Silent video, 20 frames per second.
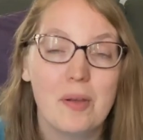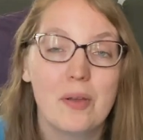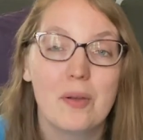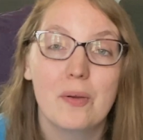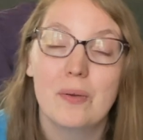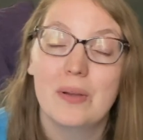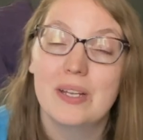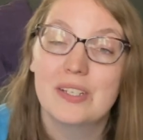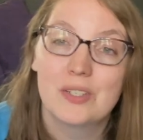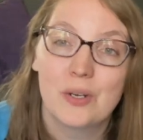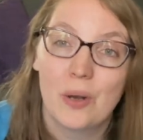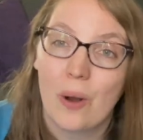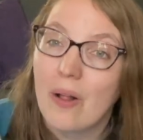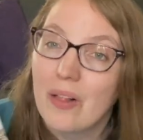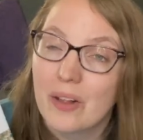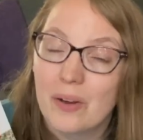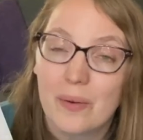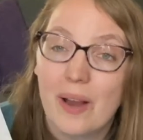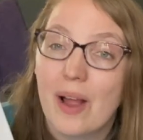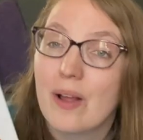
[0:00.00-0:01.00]
who is
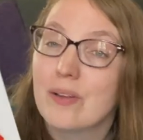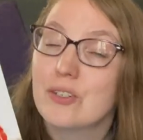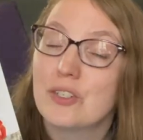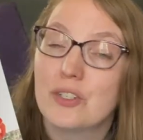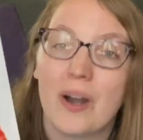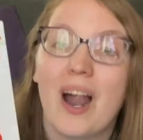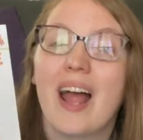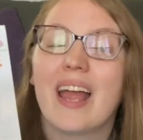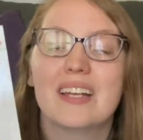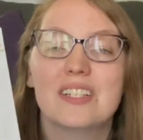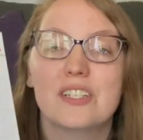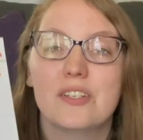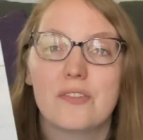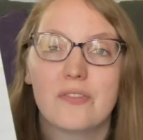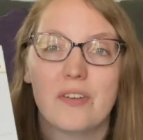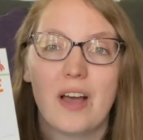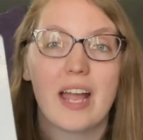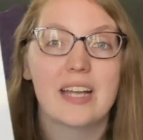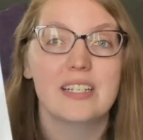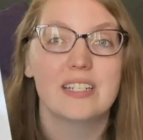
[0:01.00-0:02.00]
crawling around trying to
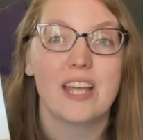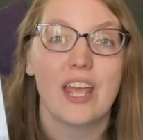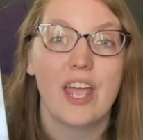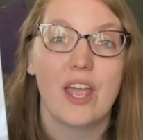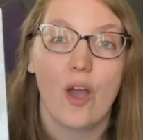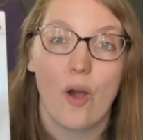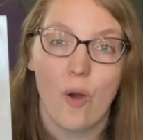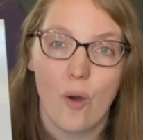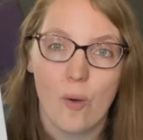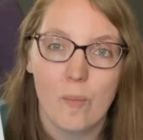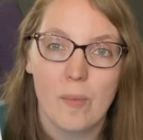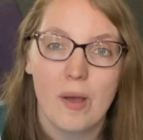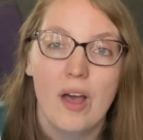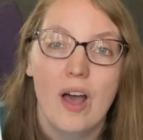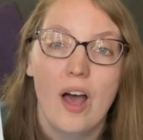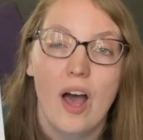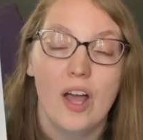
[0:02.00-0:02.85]
find a home,